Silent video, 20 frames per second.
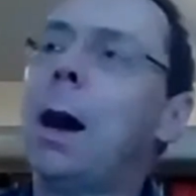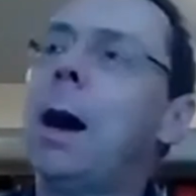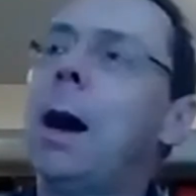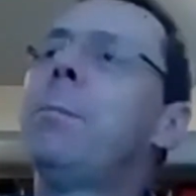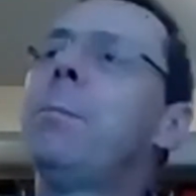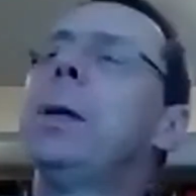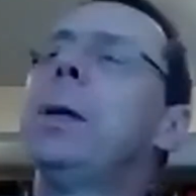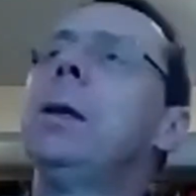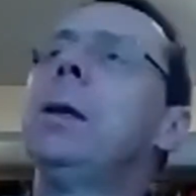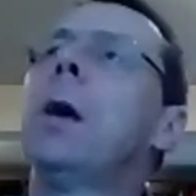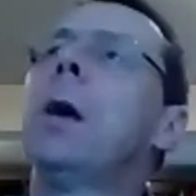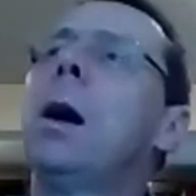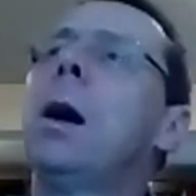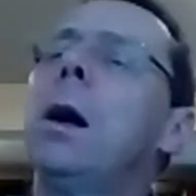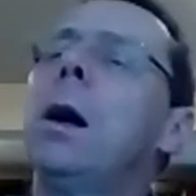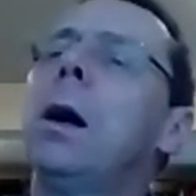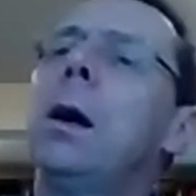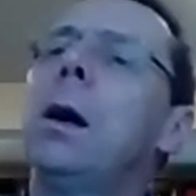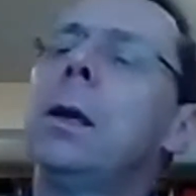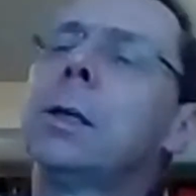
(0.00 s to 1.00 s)
being
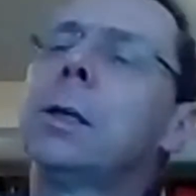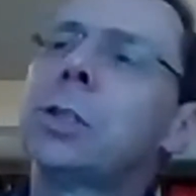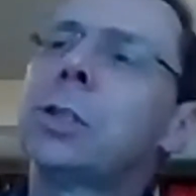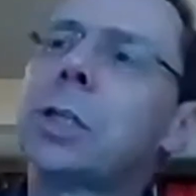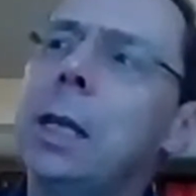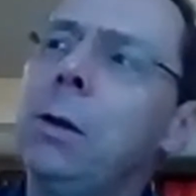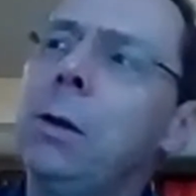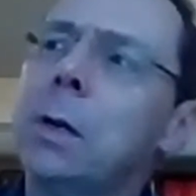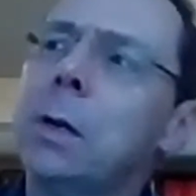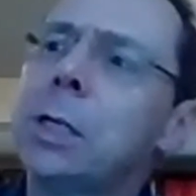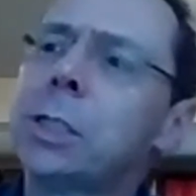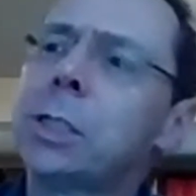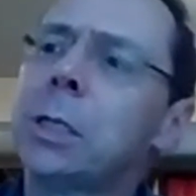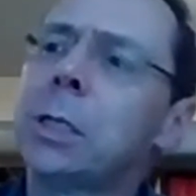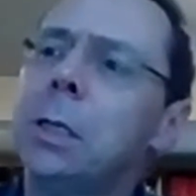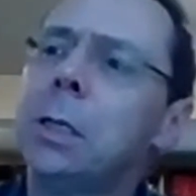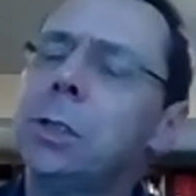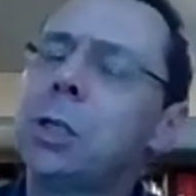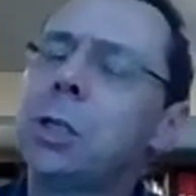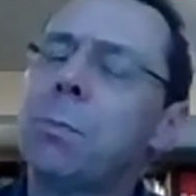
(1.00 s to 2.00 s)
extinguished,
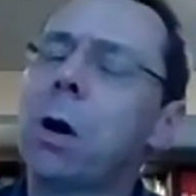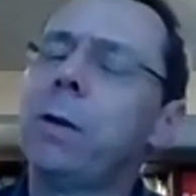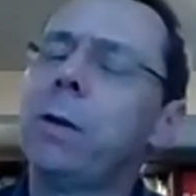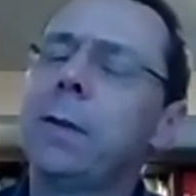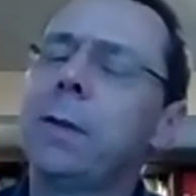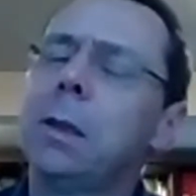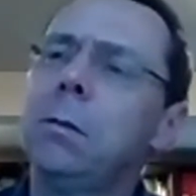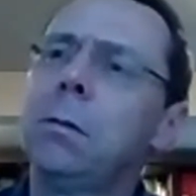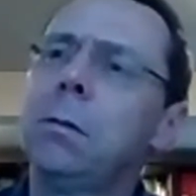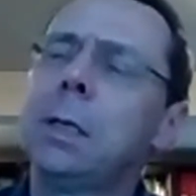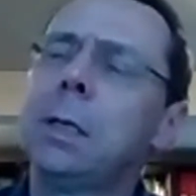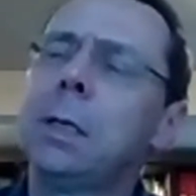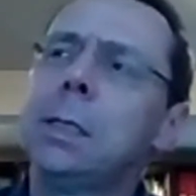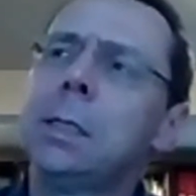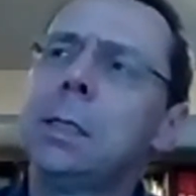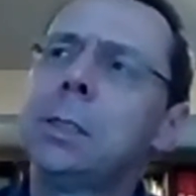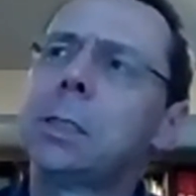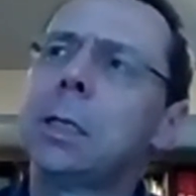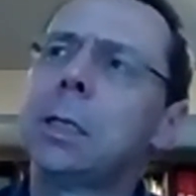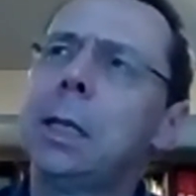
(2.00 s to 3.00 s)
in my view,
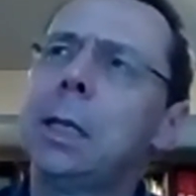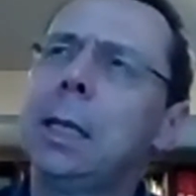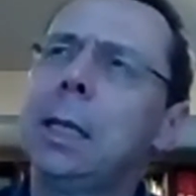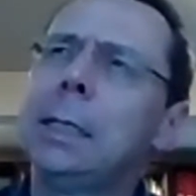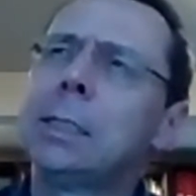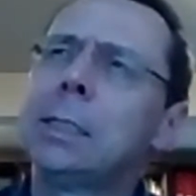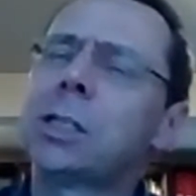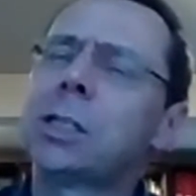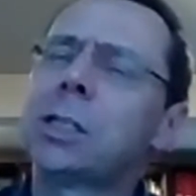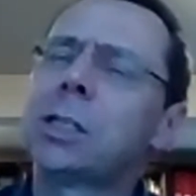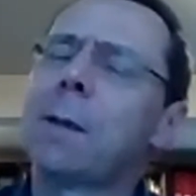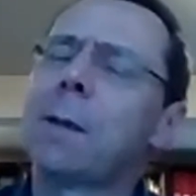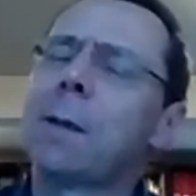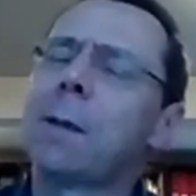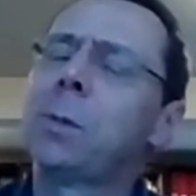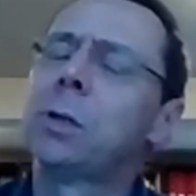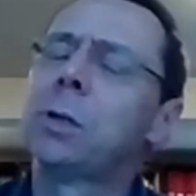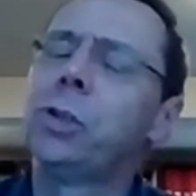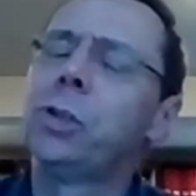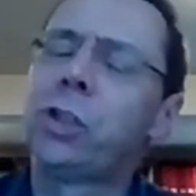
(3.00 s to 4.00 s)
is in some
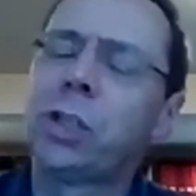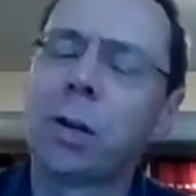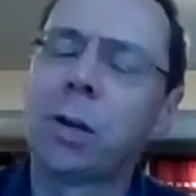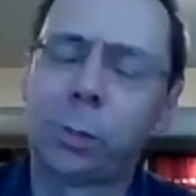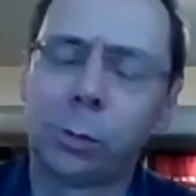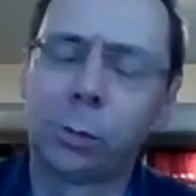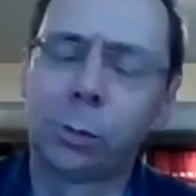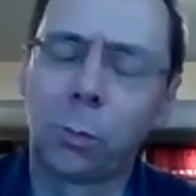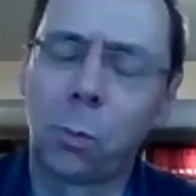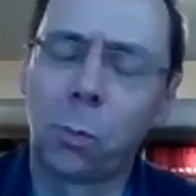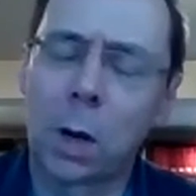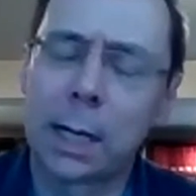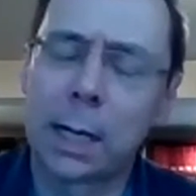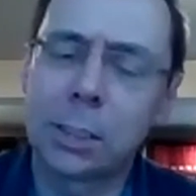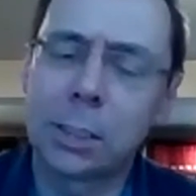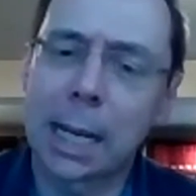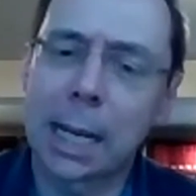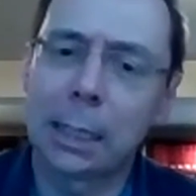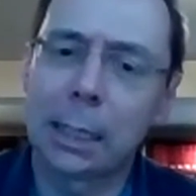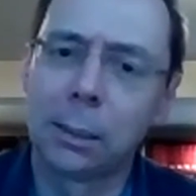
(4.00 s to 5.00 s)
considerable way
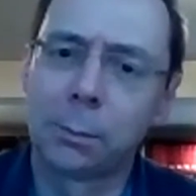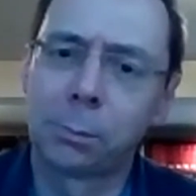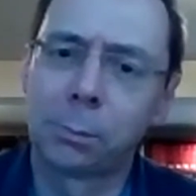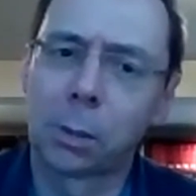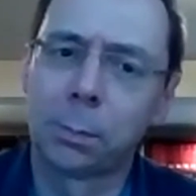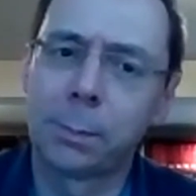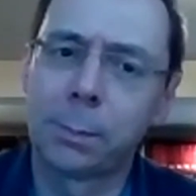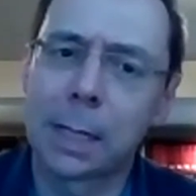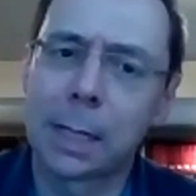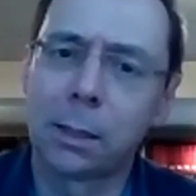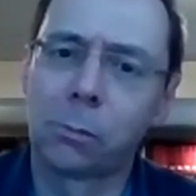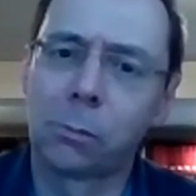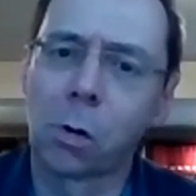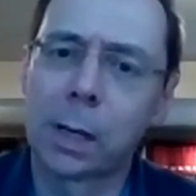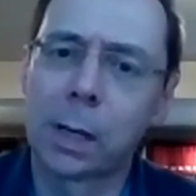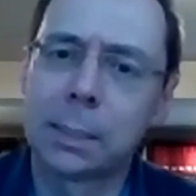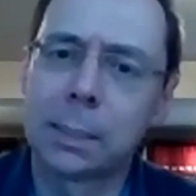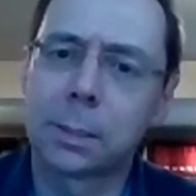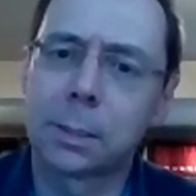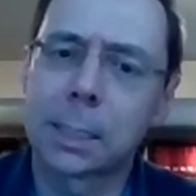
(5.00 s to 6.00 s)
tackling the problem down the
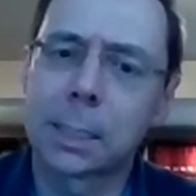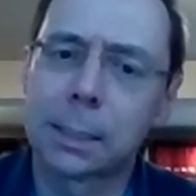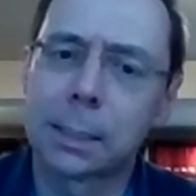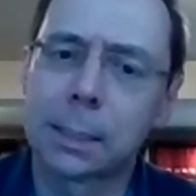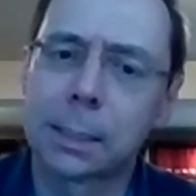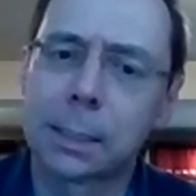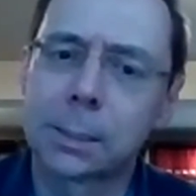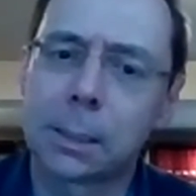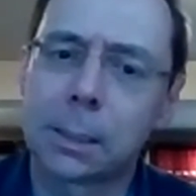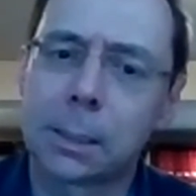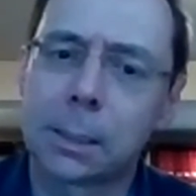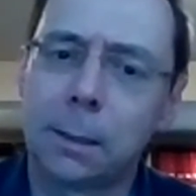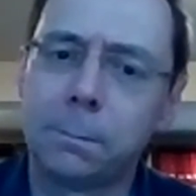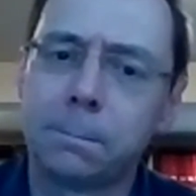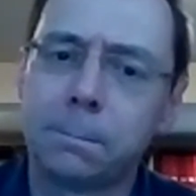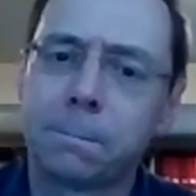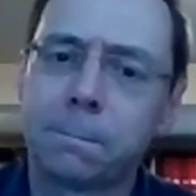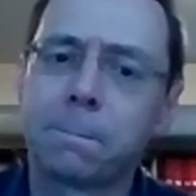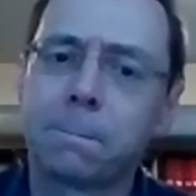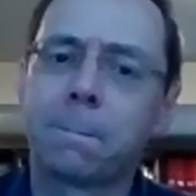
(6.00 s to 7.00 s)
wrong end of the
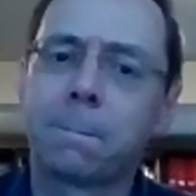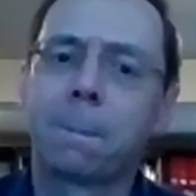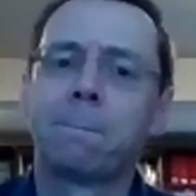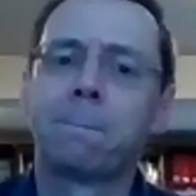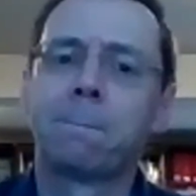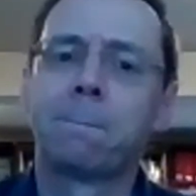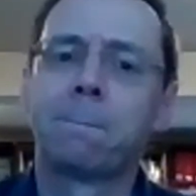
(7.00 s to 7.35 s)
table.